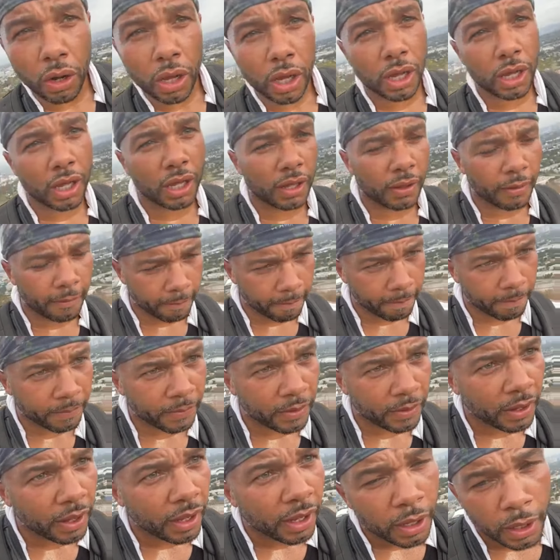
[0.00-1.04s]
You know,
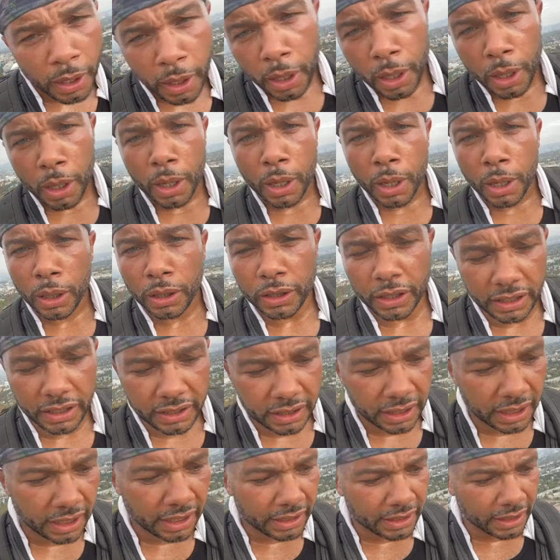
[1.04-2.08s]

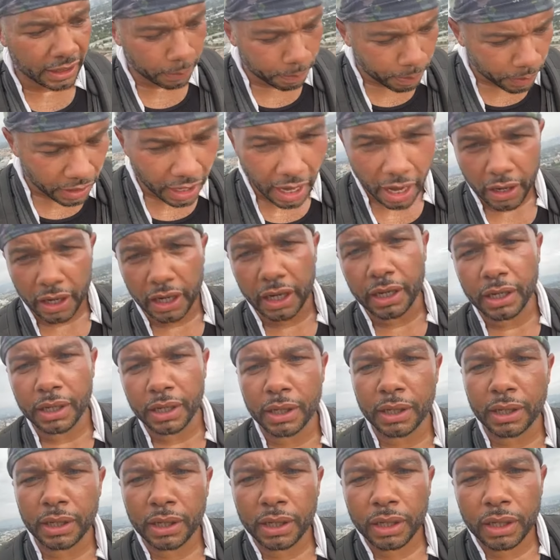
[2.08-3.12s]
the CDC put out
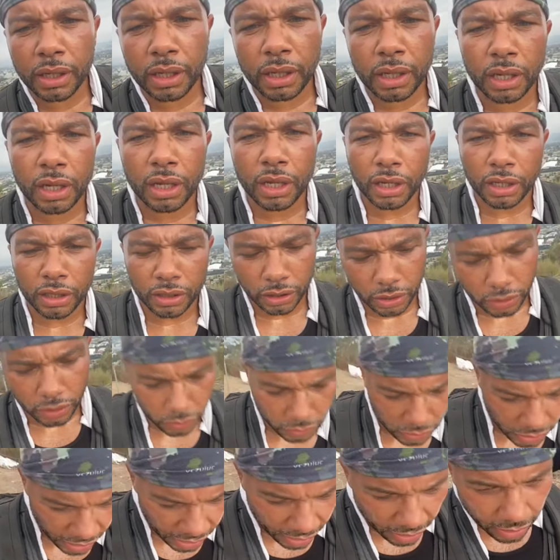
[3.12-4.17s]
a
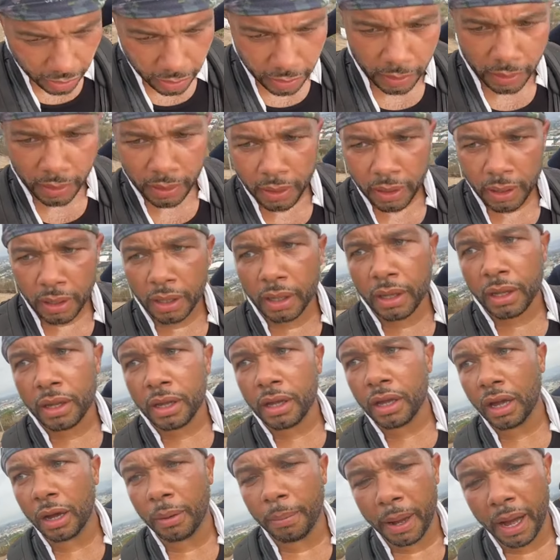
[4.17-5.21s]
little thing
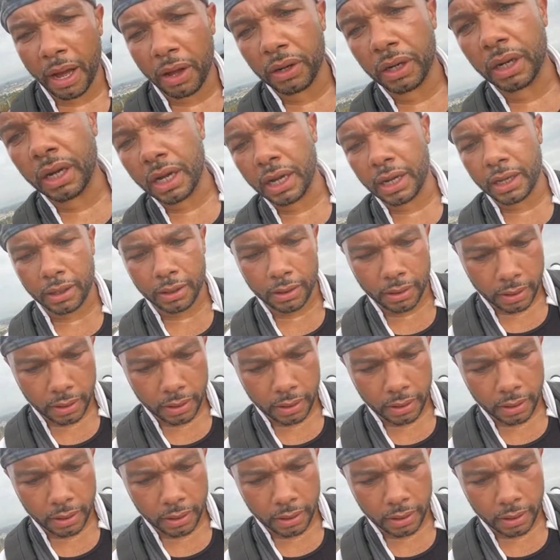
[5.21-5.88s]
about the